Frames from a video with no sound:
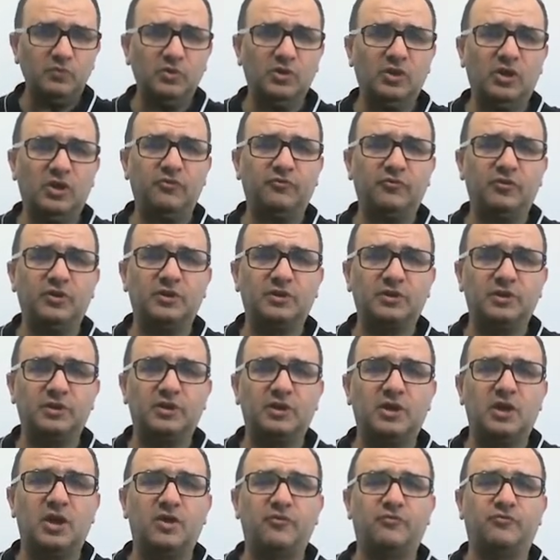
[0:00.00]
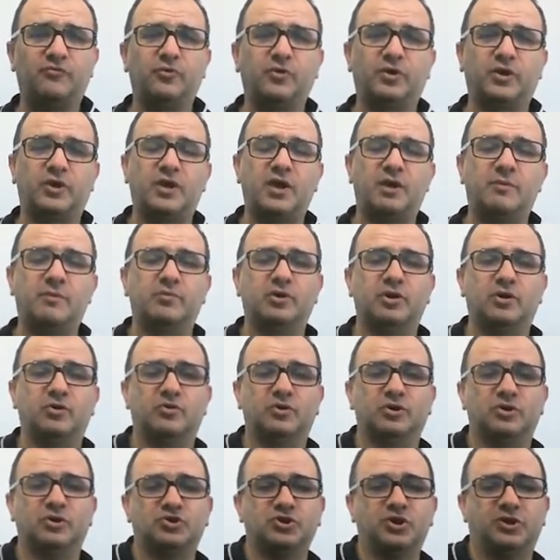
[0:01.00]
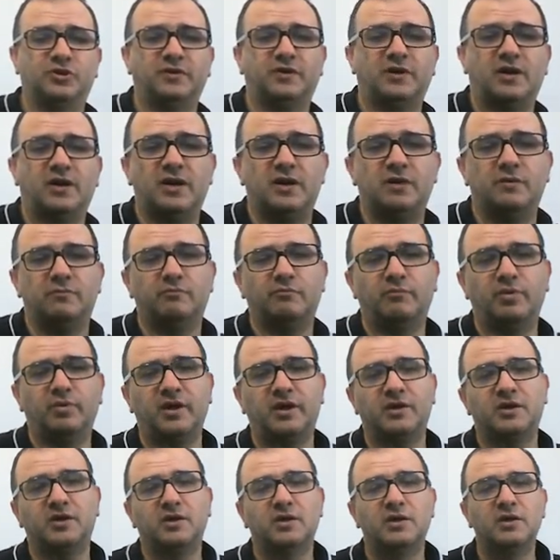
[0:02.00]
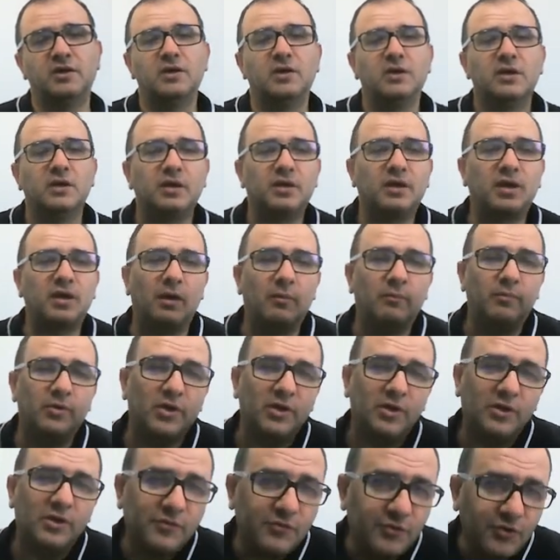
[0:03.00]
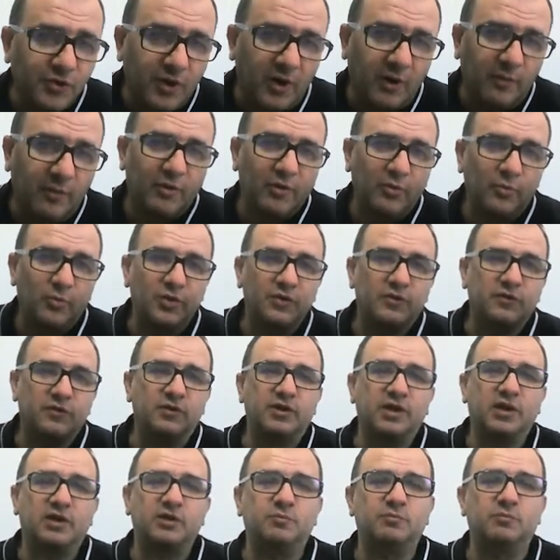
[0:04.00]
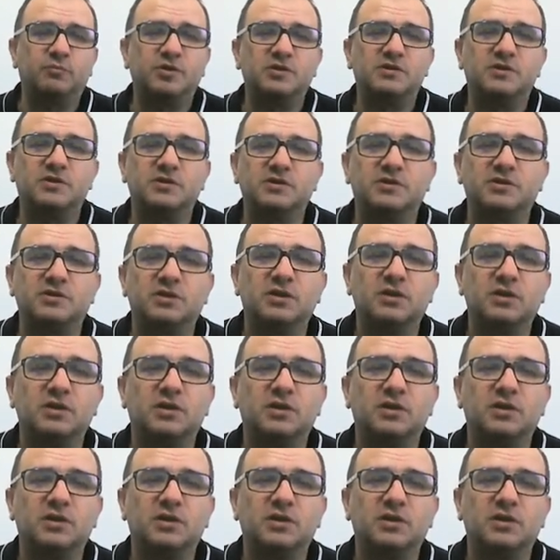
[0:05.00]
Definitely f4 can be on agenda, and black can be in trouble with that pieces.